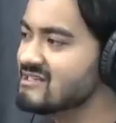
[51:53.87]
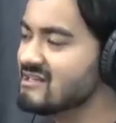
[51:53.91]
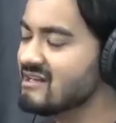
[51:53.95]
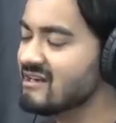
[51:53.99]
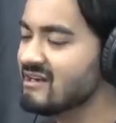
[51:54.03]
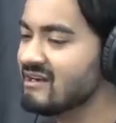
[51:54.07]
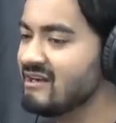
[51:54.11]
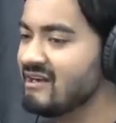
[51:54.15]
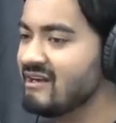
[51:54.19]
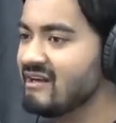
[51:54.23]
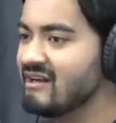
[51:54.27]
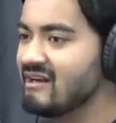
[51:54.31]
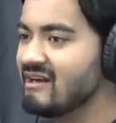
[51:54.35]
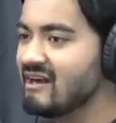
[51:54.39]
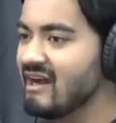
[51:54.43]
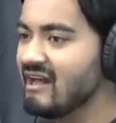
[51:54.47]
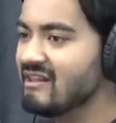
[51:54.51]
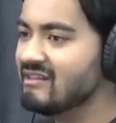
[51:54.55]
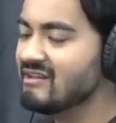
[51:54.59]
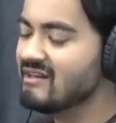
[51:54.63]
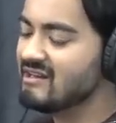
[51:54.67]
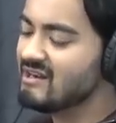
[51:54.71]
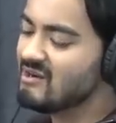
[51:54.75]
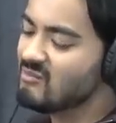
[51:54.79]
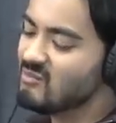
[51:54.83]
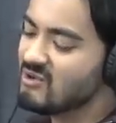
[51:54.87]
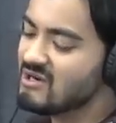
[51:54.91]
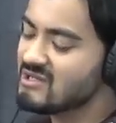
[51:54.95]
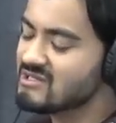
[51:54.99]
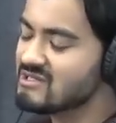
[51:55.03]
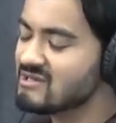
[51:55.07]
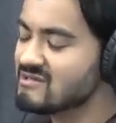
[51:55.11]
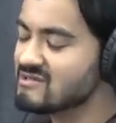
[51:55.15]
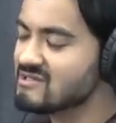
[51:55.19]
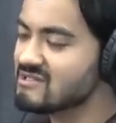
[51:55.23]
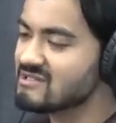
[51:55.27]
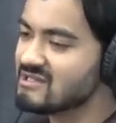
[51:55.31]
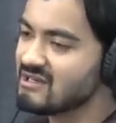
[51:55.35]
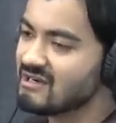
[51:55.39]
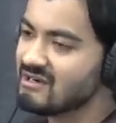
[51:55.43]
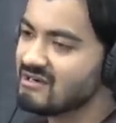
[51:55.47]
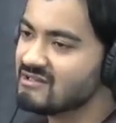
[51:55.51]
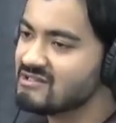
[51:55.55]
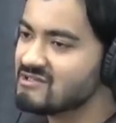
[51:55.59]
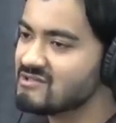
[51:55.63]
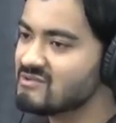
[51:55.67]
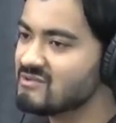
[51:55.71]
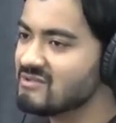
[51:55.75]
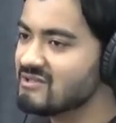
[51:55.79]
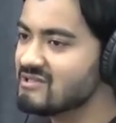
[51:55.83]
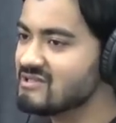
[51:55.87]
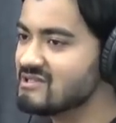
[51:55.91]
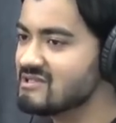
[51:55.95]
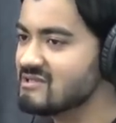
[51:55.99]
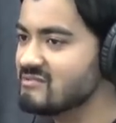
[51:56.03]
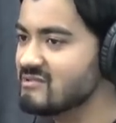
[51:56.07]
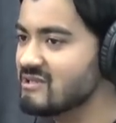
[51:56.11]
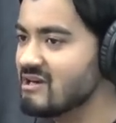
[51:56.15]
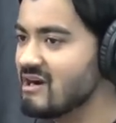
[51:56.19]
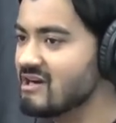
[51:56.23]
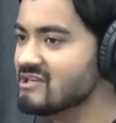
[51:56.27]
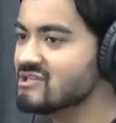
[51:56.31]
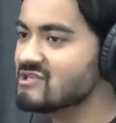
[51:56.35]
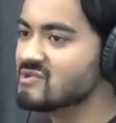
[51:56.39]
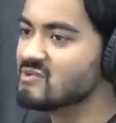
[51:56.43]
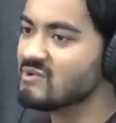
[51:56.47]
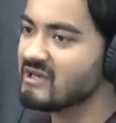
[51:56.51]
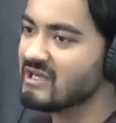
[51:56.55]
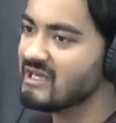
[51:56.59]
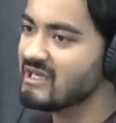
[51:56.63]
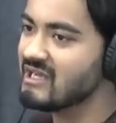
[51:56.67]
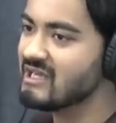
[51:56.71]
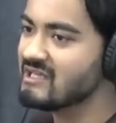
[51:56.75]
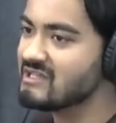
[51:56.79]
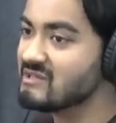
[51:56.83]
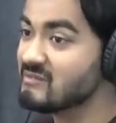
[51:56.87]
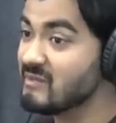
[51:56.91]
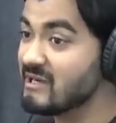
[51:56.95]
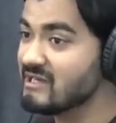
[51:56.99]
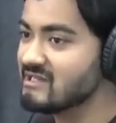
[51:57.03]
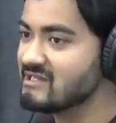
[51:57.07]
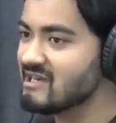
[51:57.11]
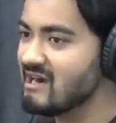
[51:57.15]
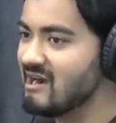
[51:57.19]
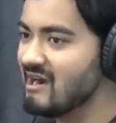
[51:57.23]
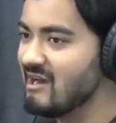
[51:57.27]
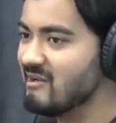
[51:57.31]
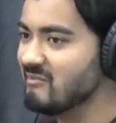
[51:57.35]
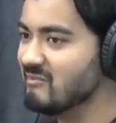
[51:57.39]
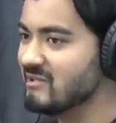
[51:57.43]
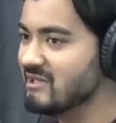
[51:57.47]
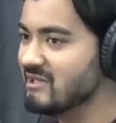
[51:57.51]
And then I was just like, I just want to get to my time